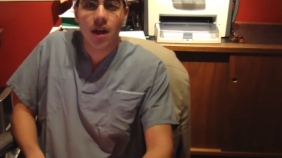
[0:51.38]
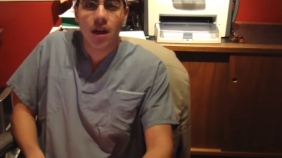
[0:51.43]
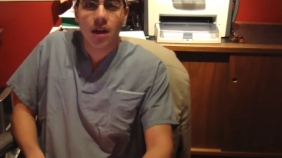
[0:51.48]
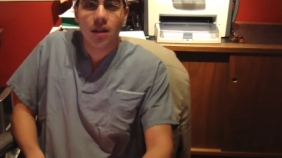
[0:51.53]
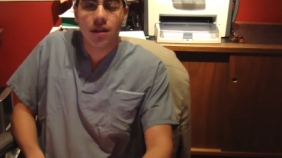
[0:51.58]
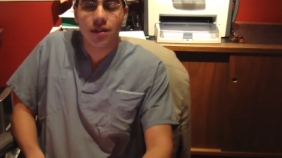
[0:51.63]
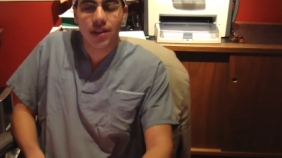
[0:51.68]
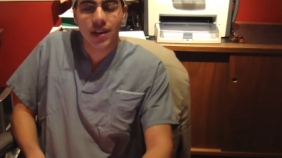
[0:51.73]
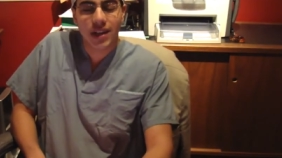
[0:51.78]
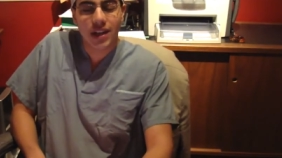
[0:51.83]

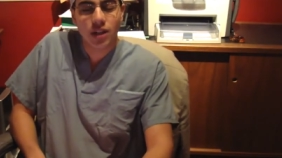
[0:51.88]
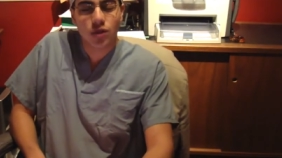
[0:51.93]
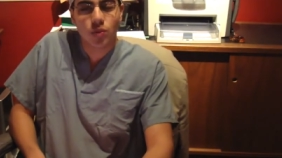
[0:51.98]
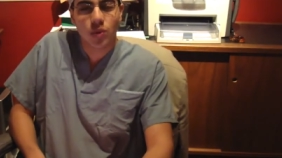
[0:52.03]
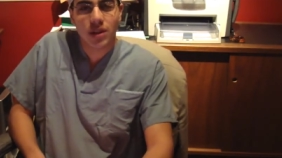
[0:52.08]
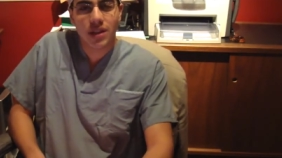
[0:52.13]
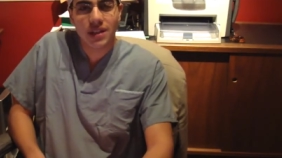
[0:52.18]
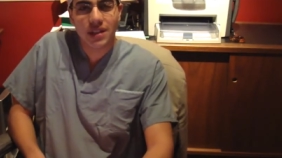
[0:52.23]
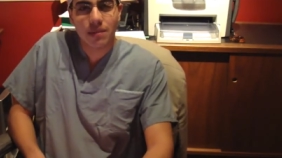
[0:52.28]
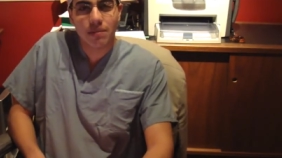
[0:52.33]
The thing is, when
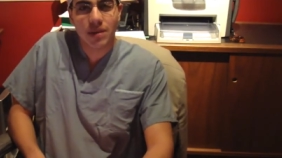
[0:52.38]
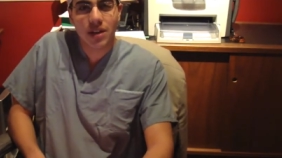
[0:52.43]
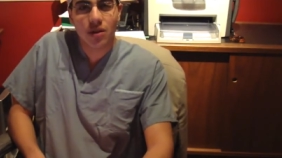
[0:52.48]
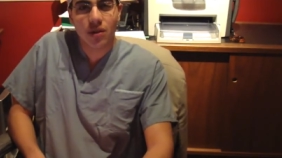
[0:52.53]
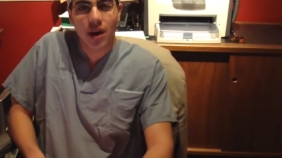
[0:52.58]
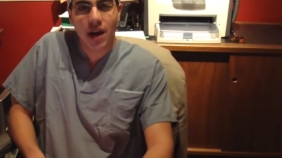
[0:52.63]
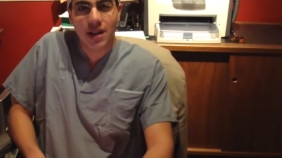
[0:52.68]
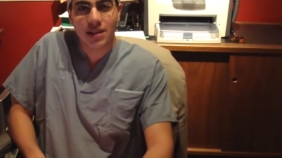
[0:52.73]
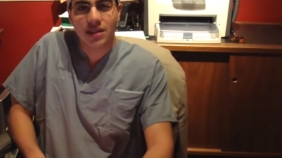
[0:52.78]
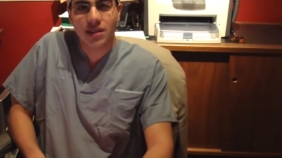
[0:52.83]
these amino
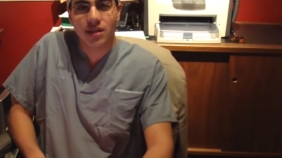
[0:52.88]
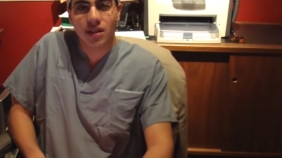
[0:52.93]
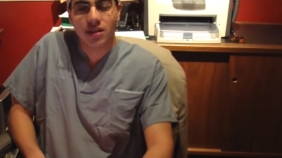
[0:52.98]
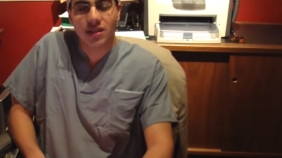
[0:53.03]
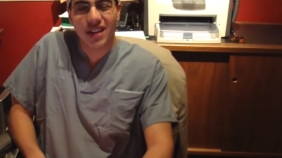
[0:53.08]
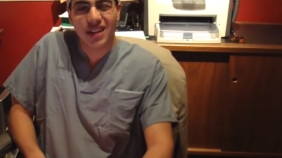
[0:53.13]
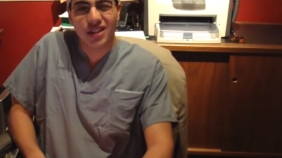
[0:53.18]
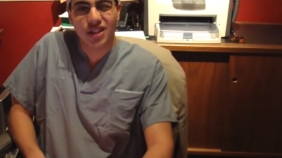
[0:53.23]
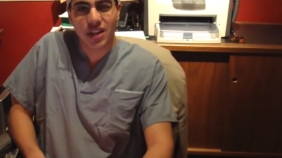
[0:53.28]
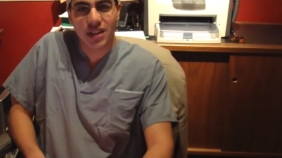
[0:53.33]
acids are
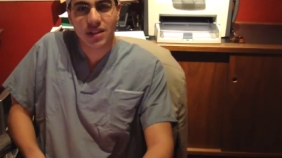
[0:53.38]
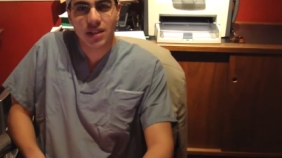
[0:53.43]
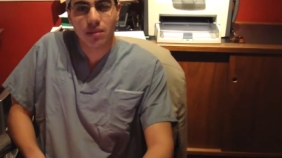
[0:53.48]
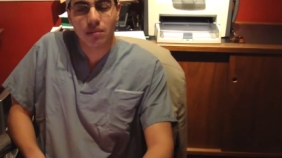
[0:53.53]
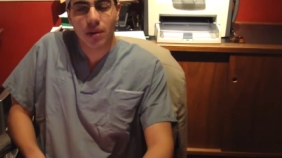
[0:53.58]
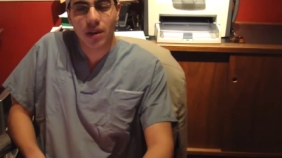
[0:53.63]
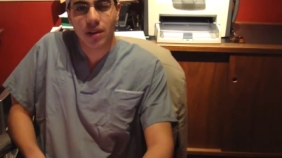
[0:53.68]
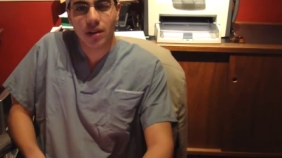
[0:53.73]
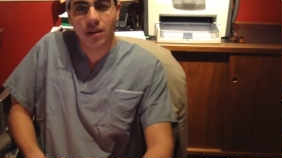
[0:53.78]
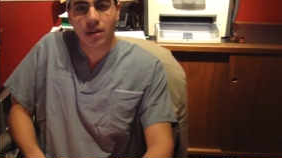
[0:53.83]
digested
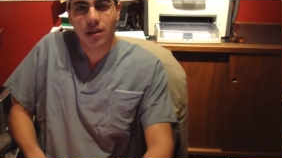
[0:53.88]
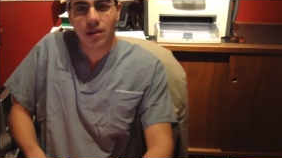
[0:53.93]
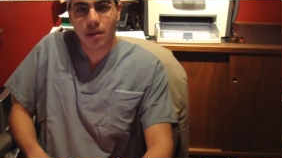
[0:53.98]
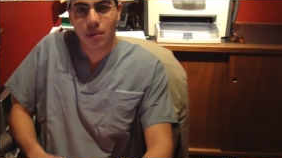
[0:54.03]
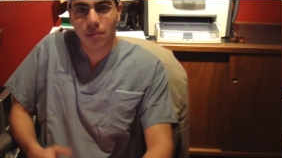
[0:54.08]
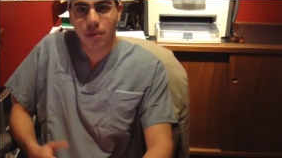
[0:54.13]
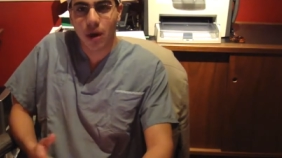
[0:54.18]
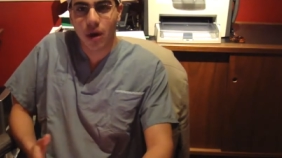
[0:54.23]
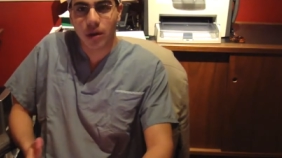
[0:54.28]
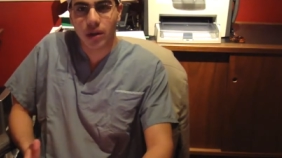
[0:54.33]
by the
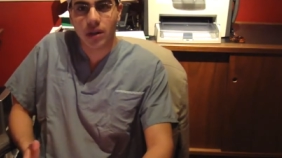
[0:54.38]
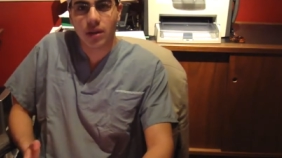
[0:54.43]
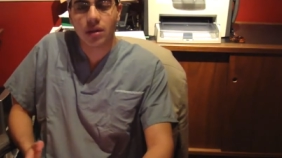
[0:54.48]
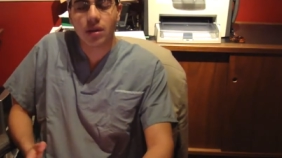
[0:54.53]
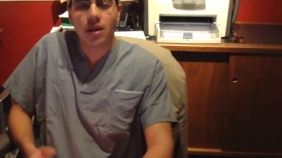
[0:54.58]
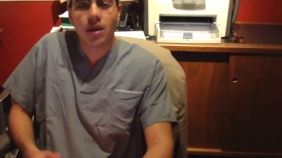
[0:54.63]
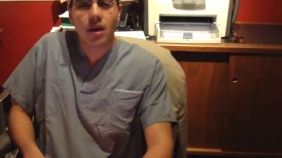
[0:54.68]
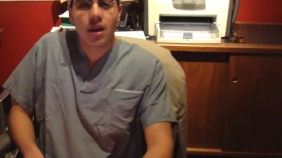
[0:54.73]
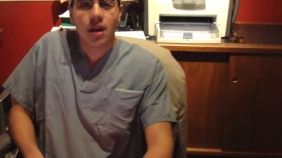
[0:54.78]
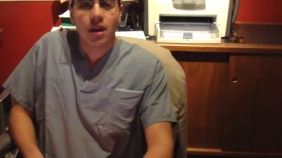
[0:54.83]
body,
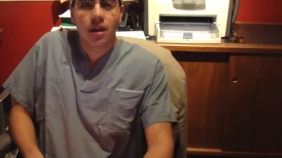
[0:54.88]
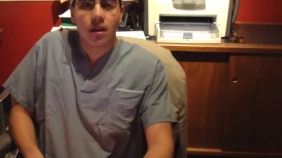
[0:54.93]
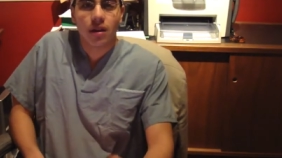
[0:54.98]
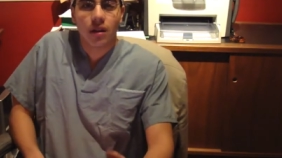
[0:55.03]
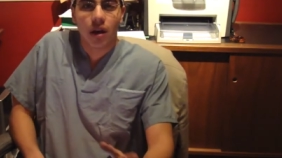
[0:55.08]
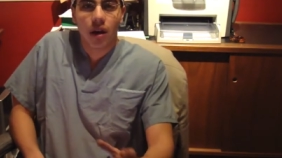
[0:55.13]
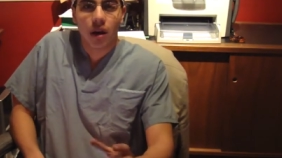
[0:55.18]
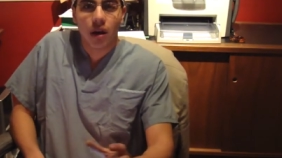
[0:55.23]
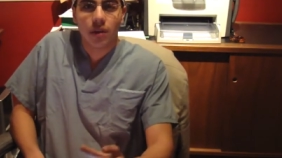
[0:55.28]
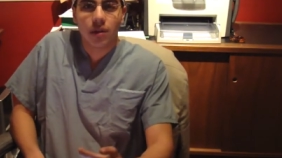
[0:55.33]

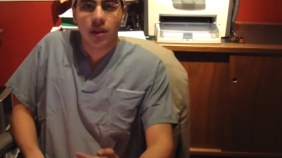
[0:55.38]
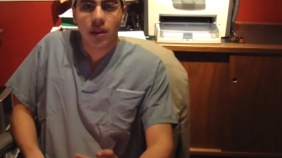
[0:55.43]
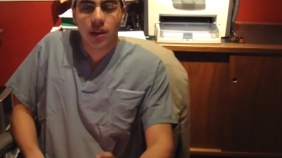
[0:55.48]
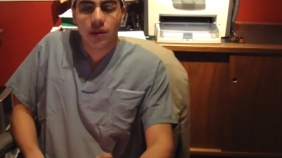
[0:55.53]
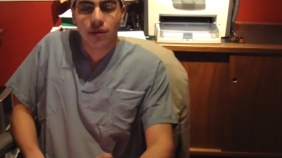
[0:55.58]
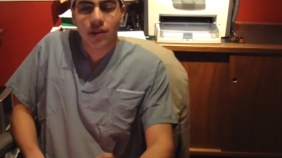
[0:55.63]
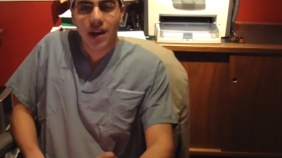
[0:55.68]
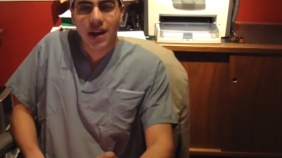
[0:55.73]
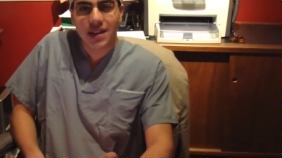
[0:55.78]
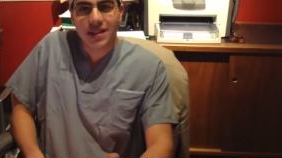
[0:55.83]
the
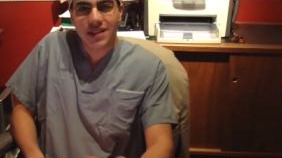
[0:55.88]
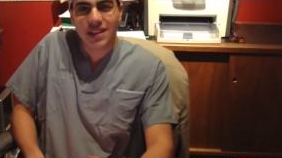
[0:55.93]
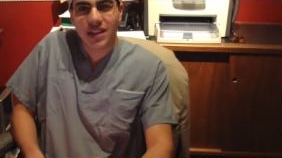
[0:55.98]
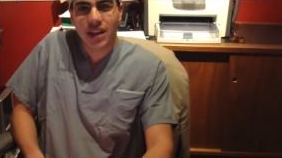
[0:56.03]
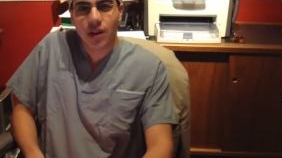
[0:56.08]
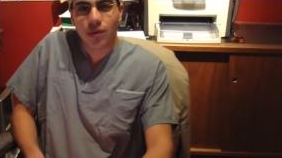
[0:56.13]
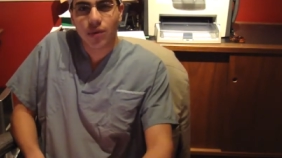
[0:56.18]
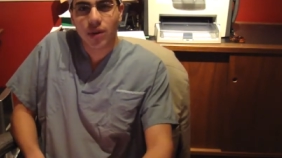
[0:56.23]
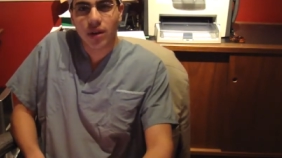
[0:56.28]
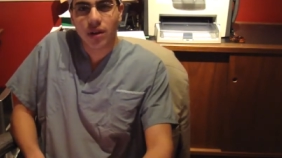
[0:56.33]
liver has to
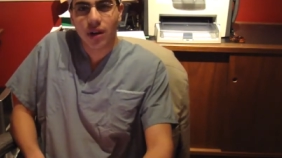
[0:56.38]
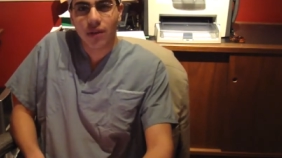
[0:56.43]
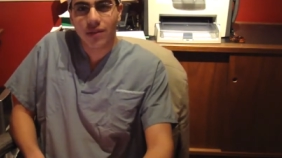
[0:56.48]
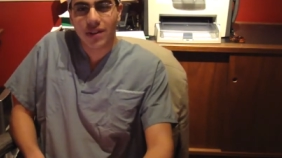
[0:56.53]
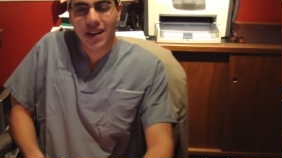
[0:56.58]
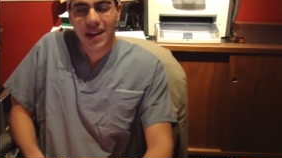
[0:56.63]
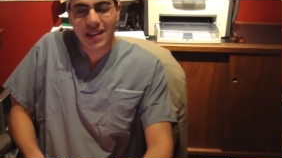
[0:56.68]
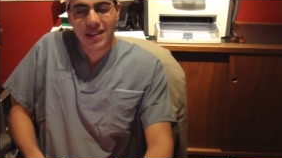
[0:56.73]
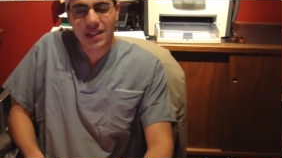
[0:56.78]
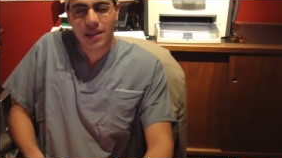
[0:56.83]
get rid of a
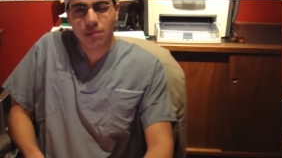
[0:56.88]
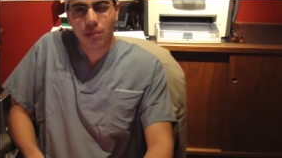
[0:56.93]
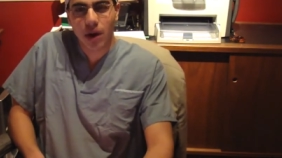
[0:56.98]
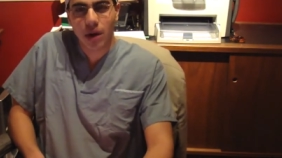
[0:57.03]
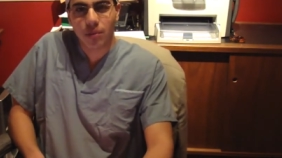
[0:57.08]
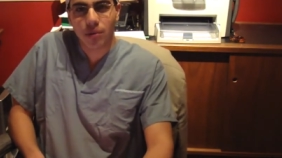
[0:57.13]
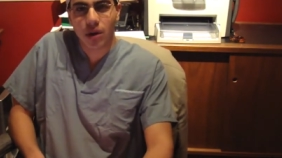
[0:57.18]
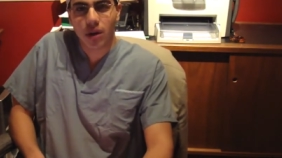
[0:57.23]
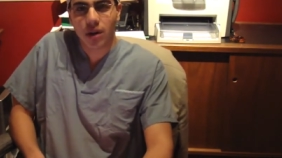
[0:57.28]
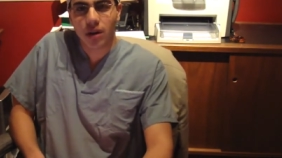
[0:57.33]
nasty
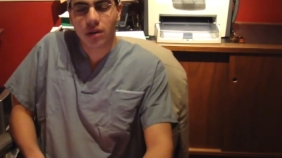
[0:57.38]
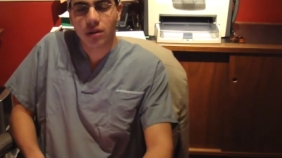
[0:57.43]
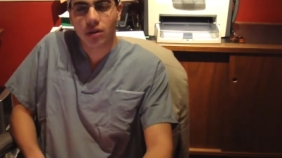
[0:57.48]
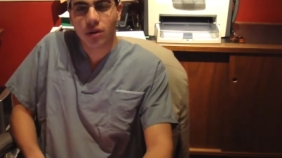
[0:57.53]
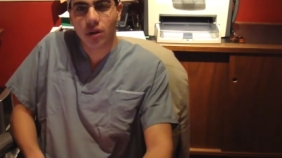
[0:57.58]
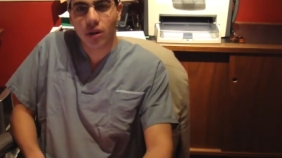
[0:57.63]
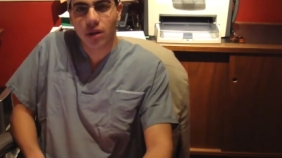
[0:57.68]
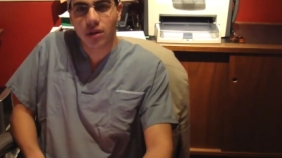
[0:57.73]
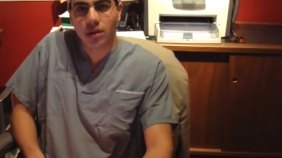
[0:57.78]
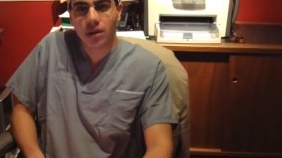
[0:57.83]
byproduct
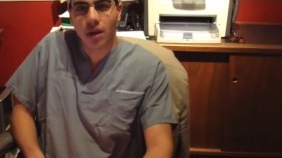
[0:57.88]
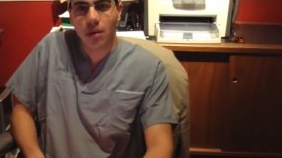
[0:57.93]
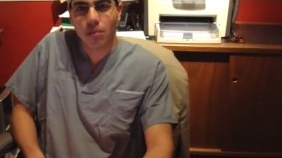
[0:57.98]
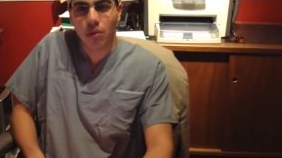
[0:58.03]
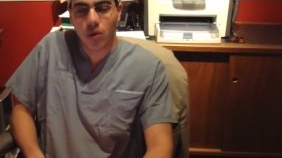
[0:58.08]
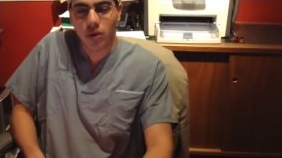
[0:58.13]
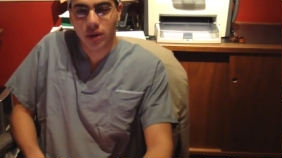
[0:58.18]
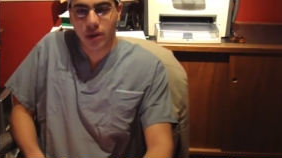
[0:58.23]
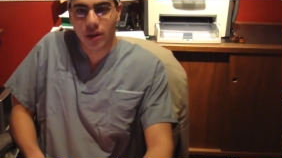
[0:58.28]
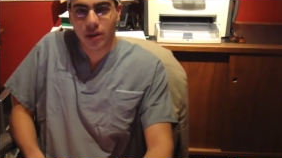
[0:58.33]
called
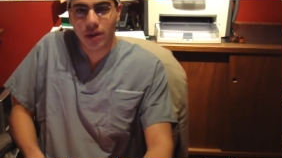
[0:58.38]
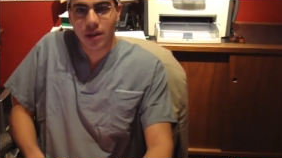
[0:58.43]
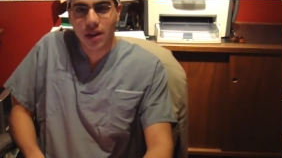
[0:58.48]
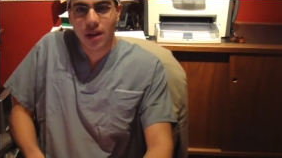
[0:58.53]
ammonia.